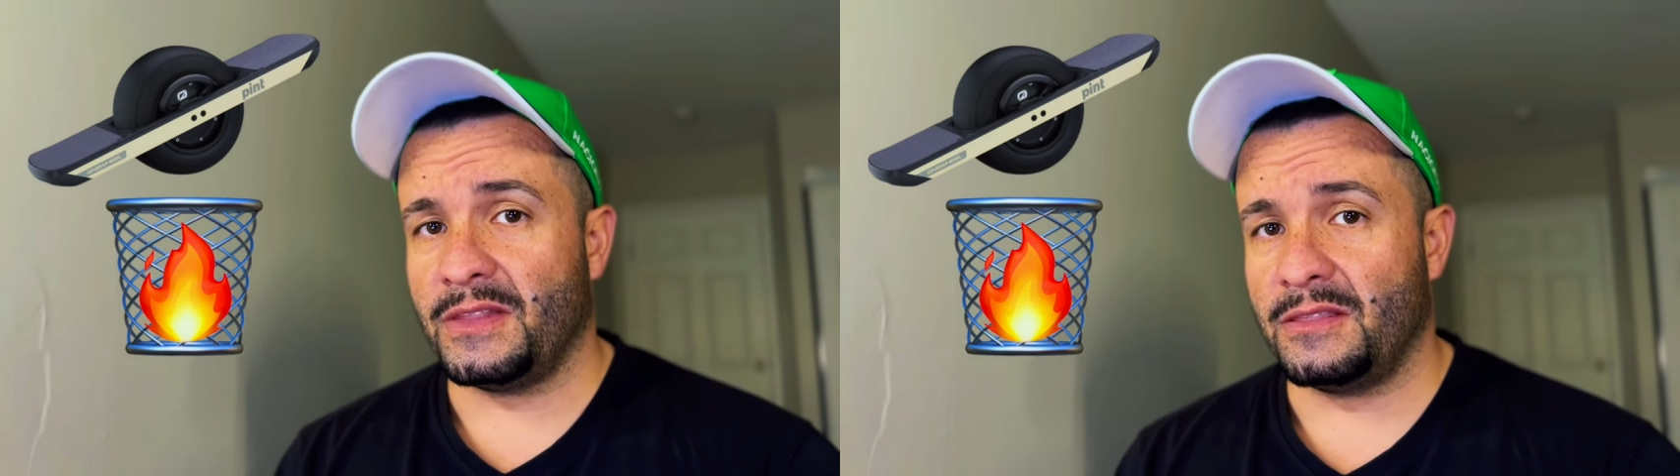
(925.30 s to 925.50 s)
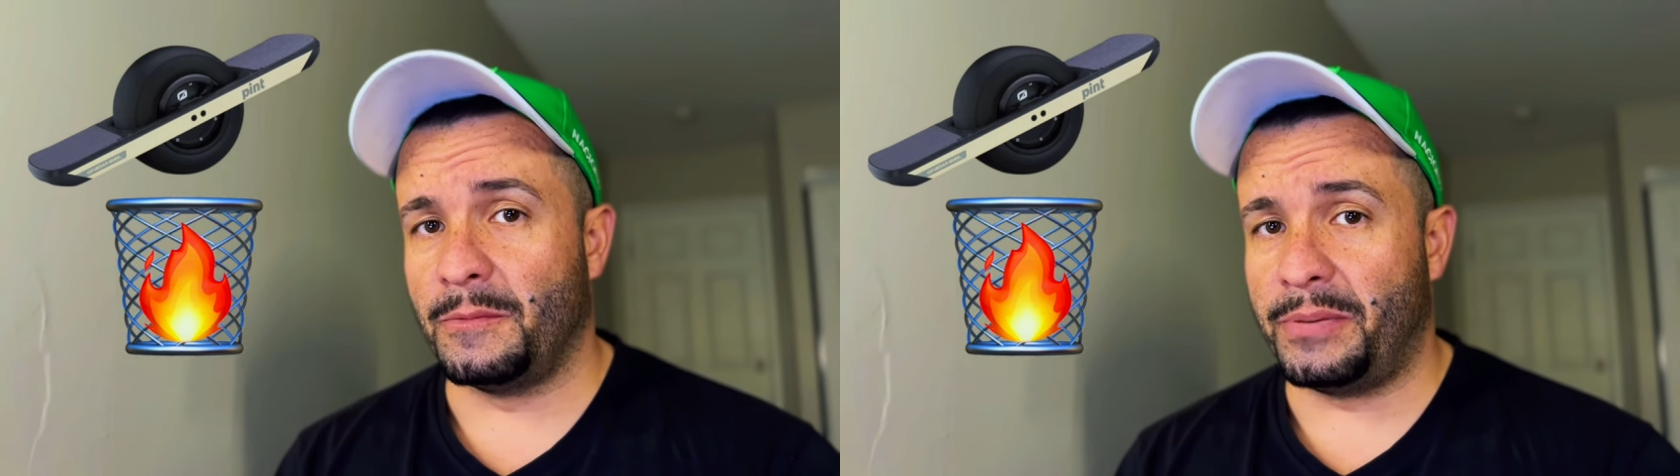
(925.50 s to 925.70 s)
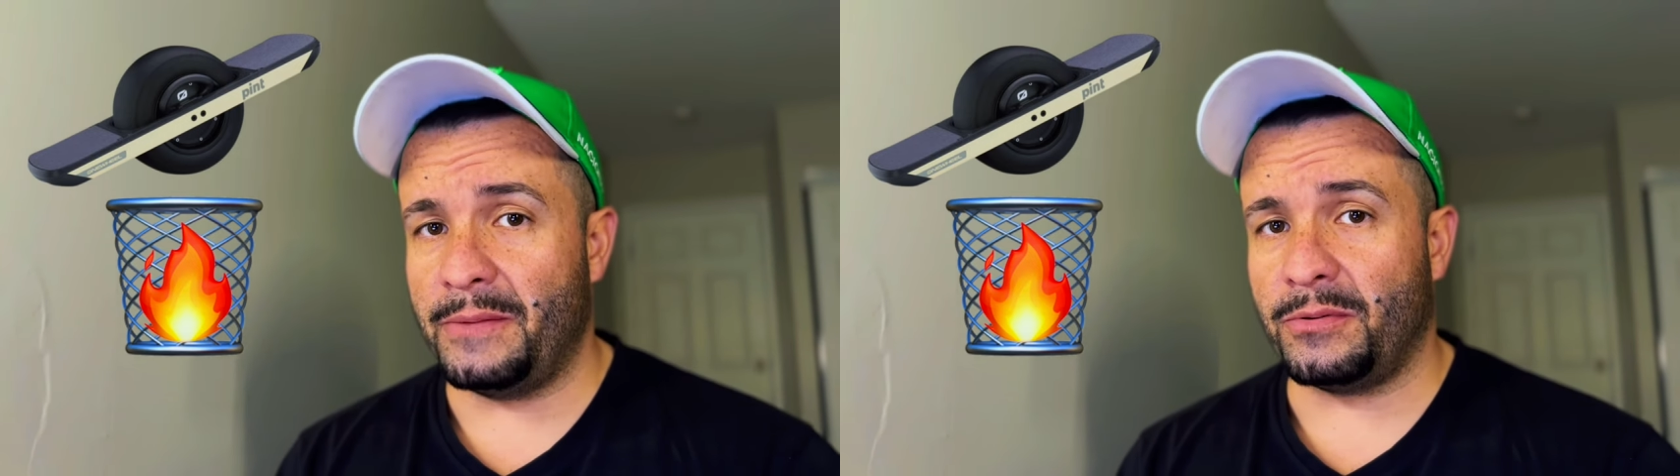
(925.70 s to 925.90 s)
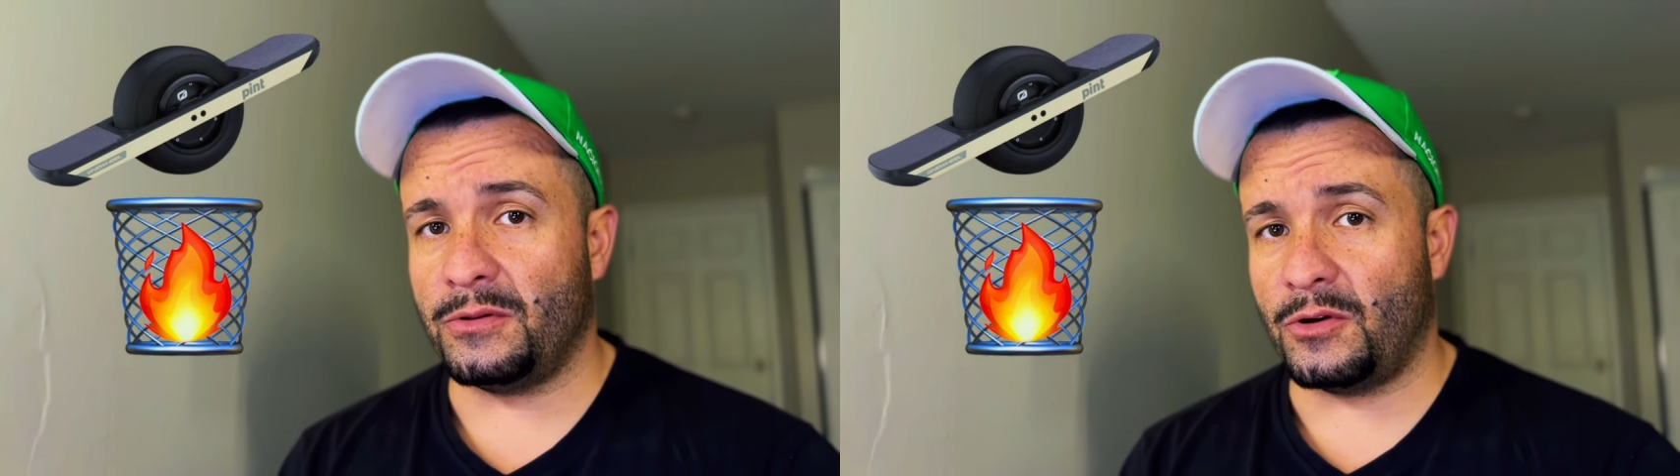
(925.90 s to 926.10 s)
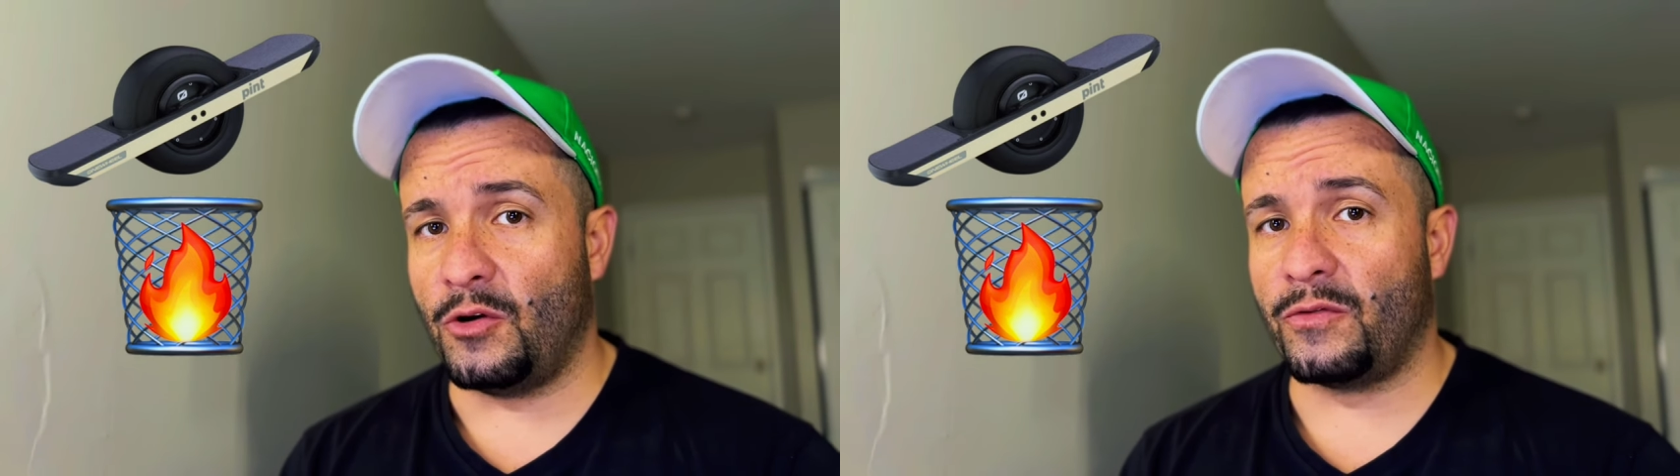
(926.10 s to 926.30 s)
the
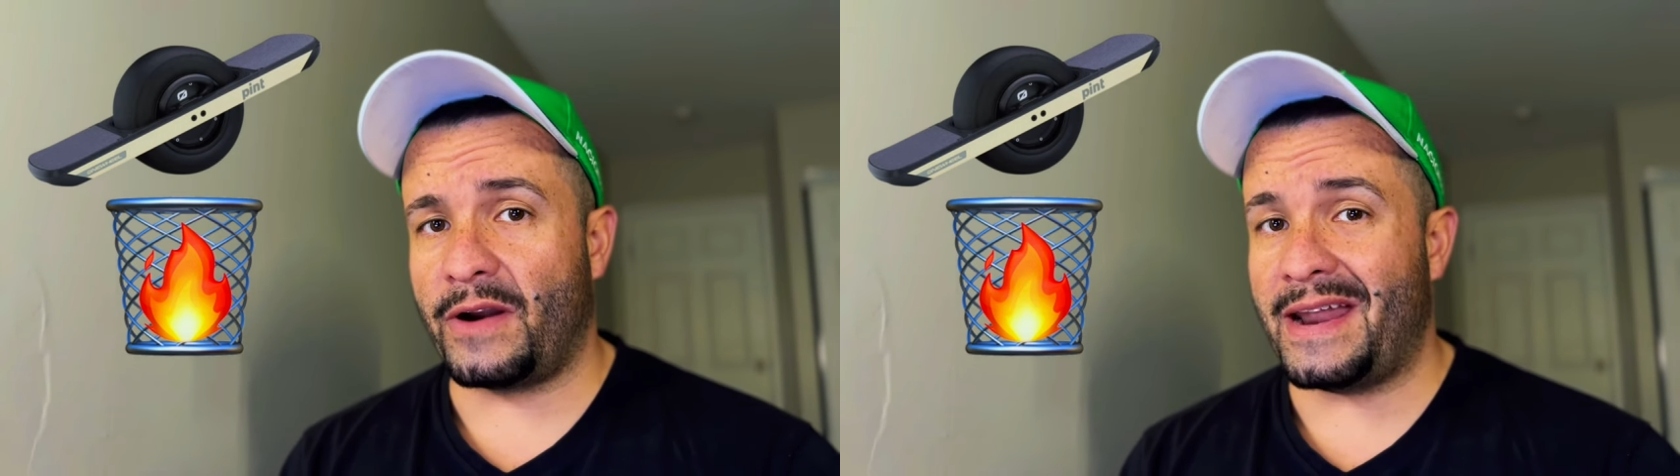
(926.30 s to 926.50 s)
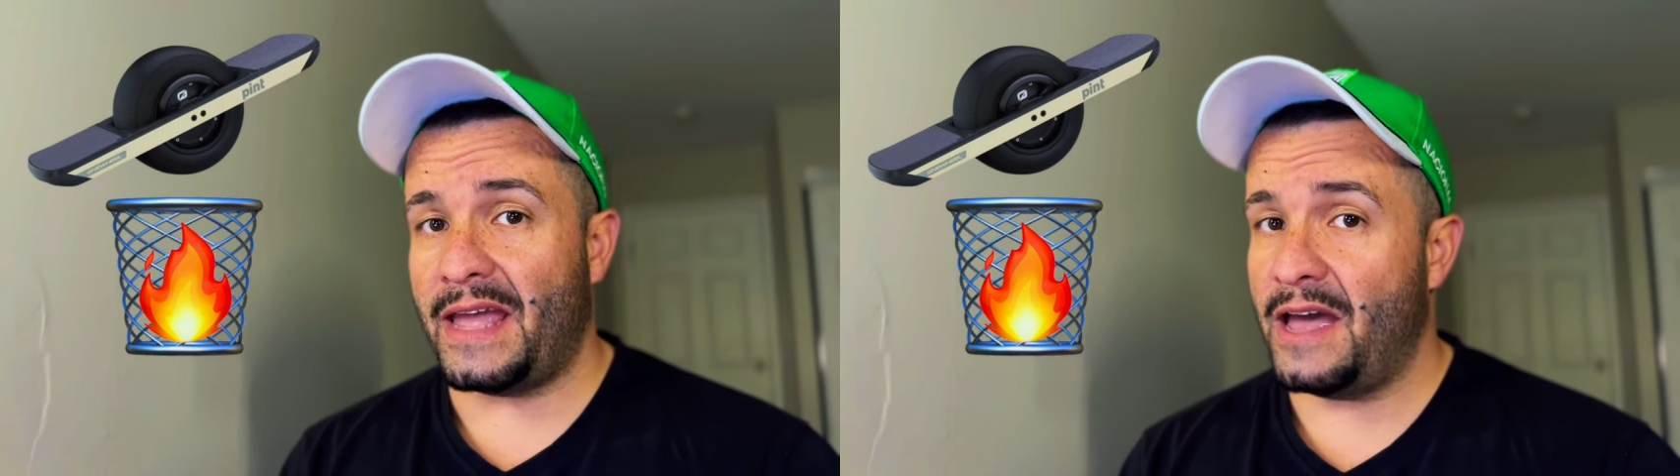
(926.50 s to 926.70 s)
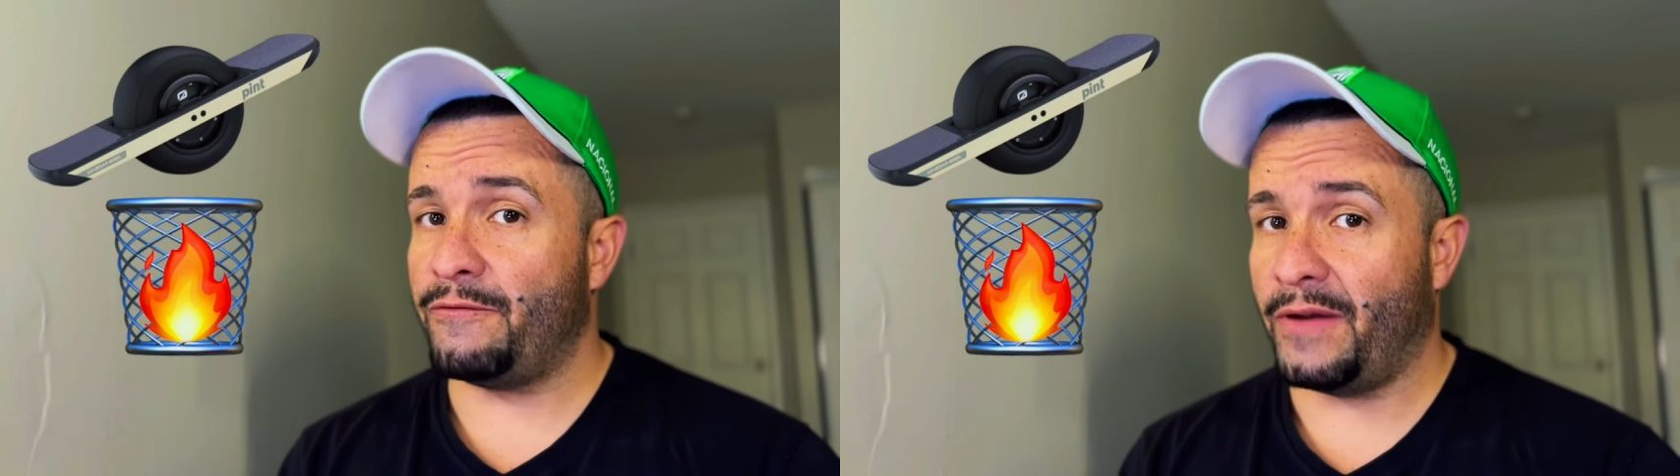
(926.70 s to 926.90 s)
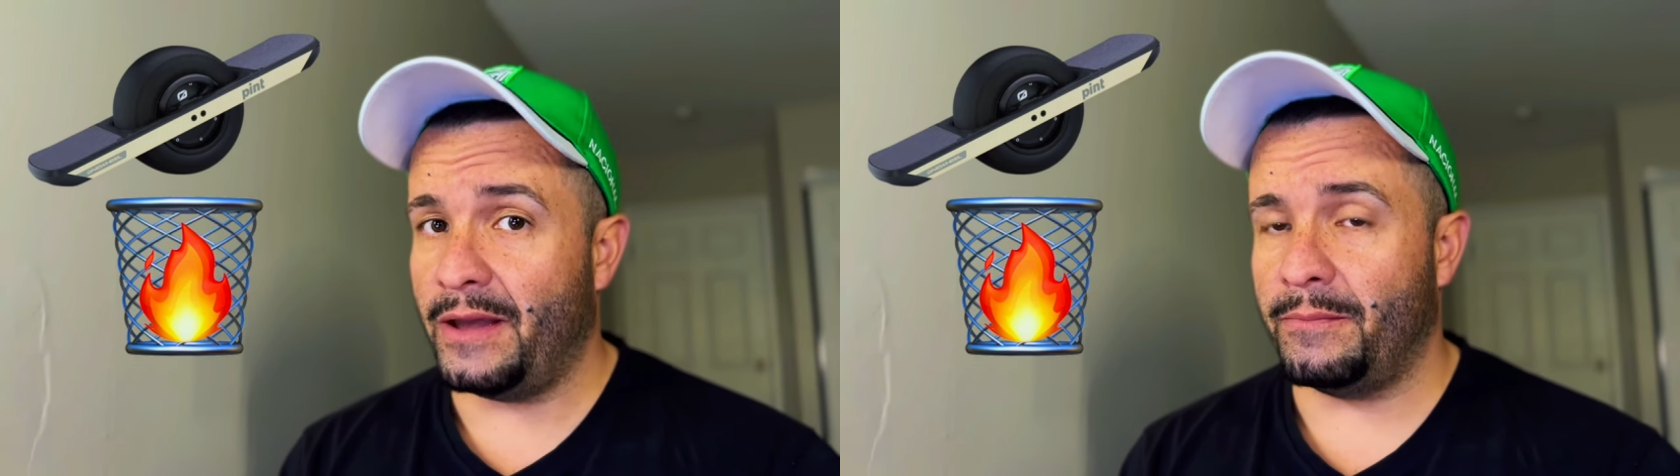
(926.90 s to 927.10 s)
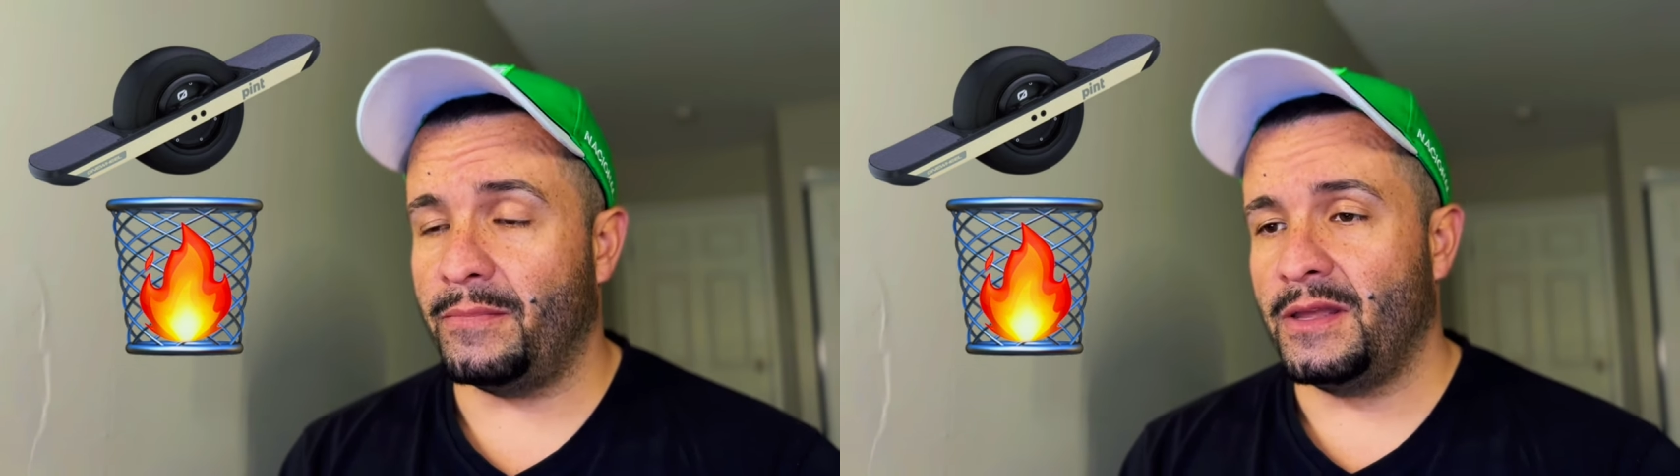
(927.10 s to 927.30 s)
people over at
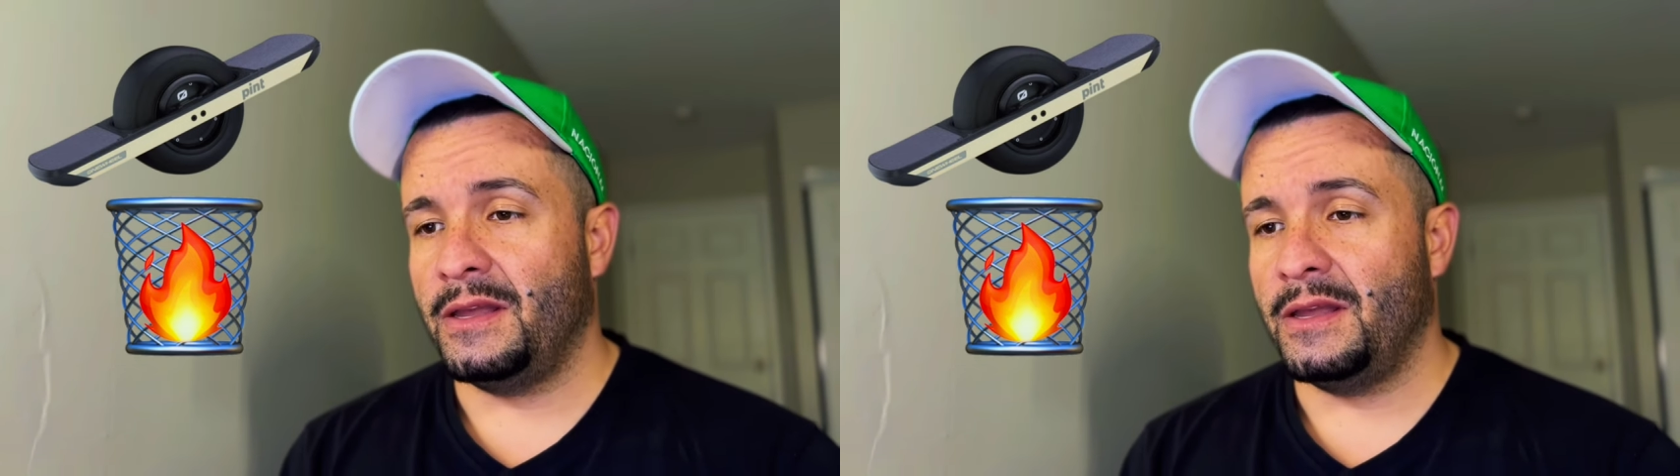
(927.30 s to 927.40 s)
FM,